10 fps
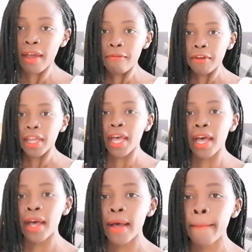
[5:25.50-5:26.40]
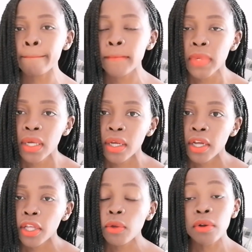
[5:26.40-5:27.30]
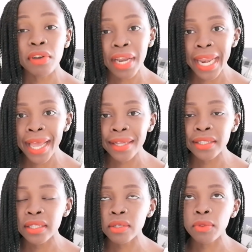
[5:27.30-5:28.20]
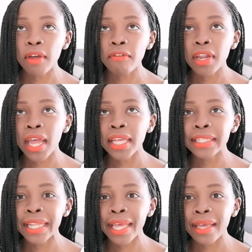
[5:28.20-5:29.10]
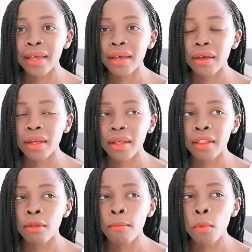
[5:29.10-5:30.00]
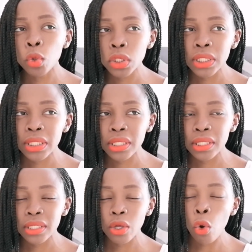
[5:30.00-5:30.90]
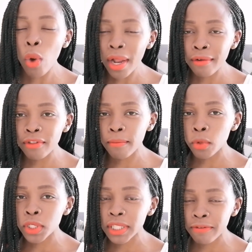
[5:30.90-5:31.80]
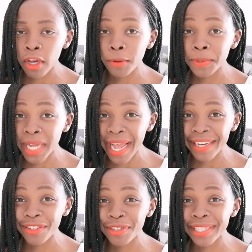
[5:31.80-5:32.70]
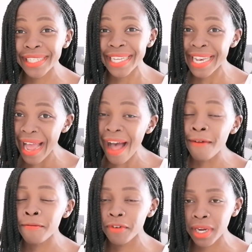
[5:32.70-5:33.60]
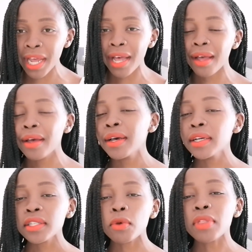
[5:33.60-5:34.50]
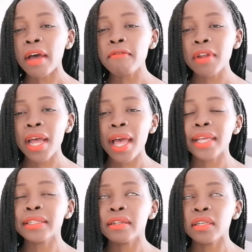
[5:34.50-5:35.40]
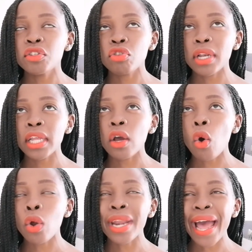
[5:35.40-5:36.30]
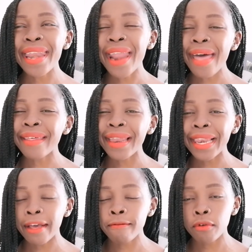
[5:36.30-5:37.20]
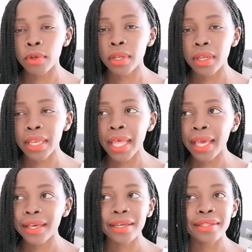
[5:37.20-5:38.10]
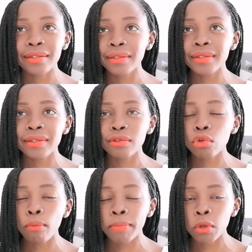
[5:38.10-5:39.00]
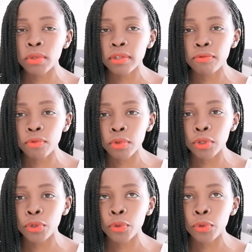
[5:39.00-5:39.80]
Africa, you'll realize that South Africa is like one of the most developed countries in Africa. South Africa is literally on another level. It's just so beautiful,